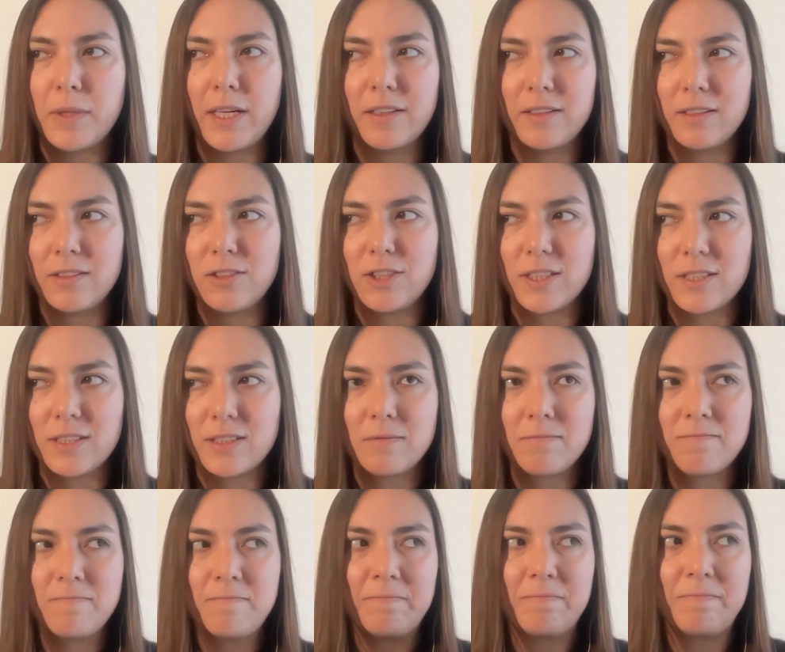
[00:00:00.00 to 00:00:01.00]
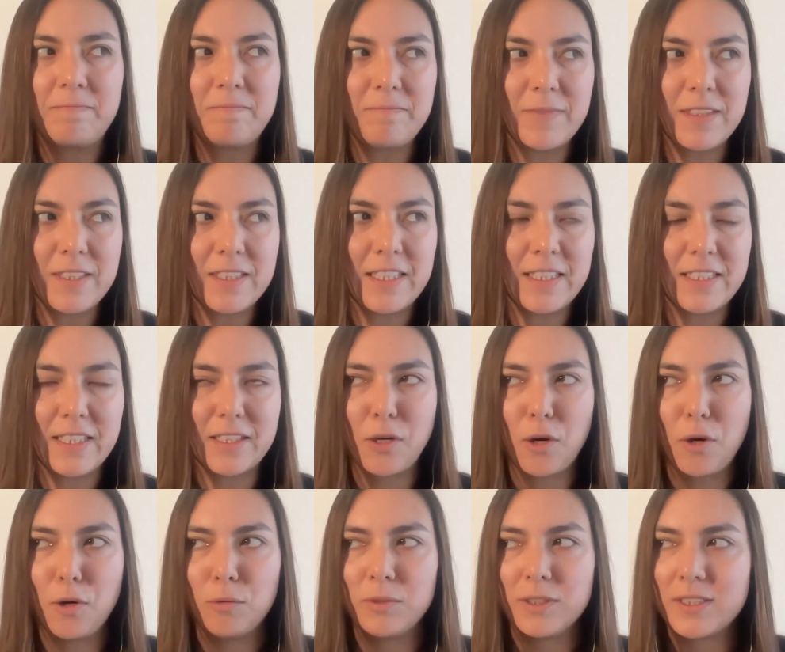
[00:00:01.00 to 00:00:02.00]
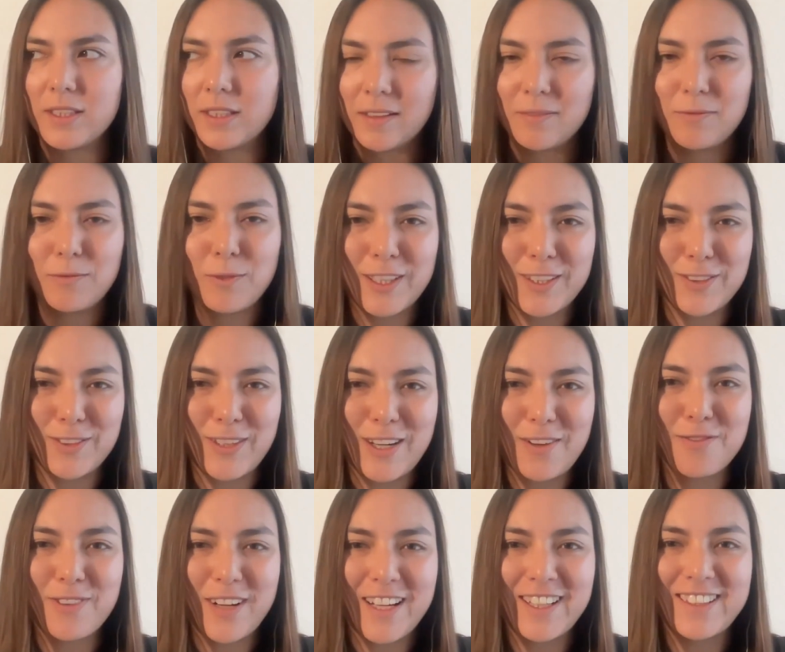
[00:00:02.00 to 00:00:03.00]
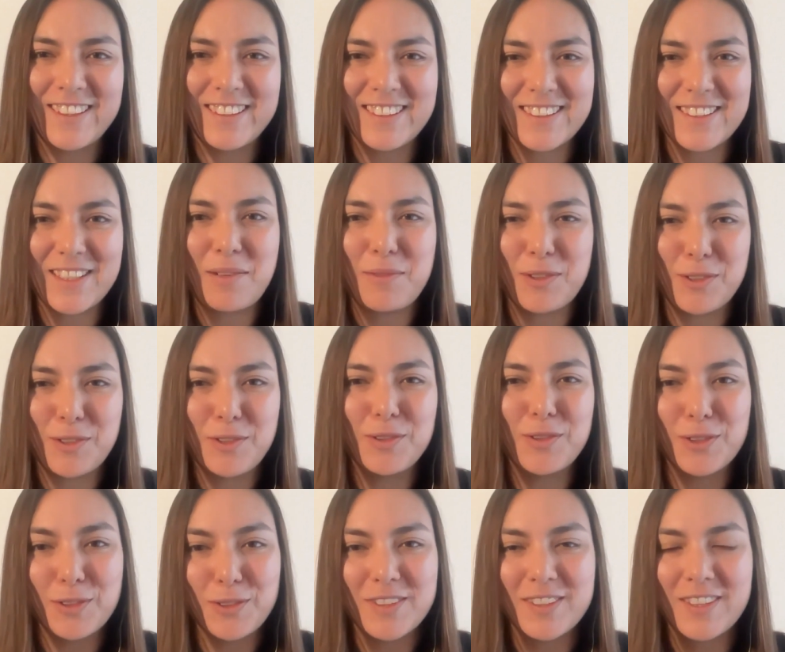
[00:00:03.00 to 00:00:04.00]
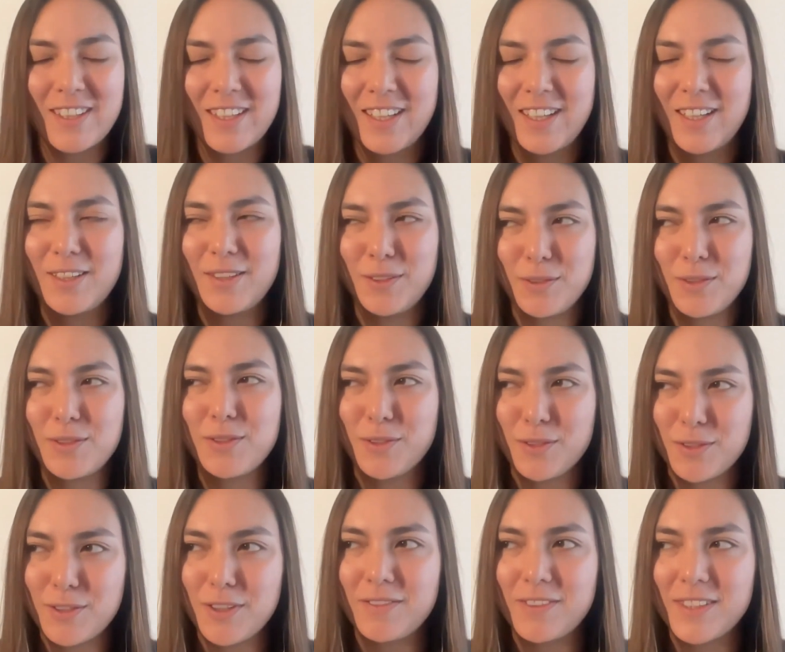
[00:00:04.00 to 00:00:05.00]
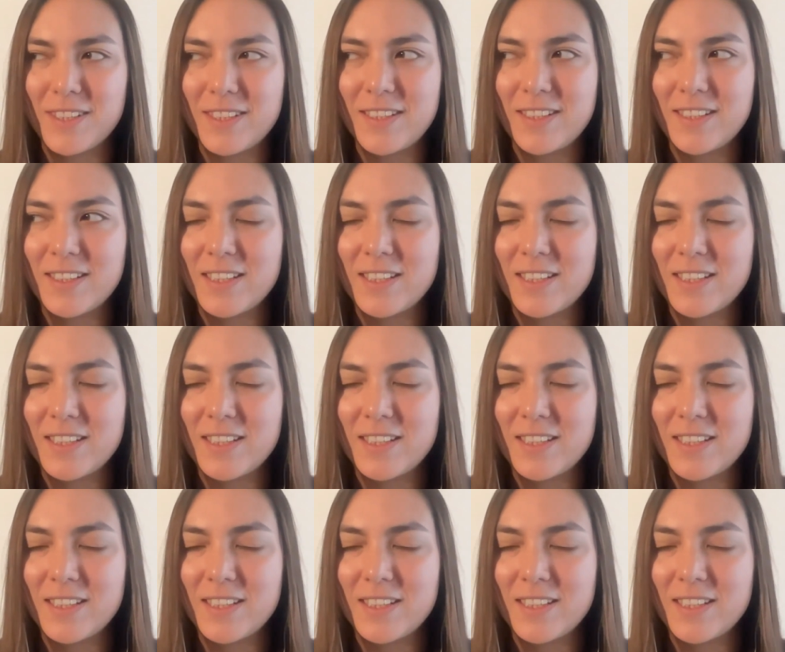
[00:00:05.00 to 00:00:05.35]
than just sit at home. It's like, where do I find someone who could use those services?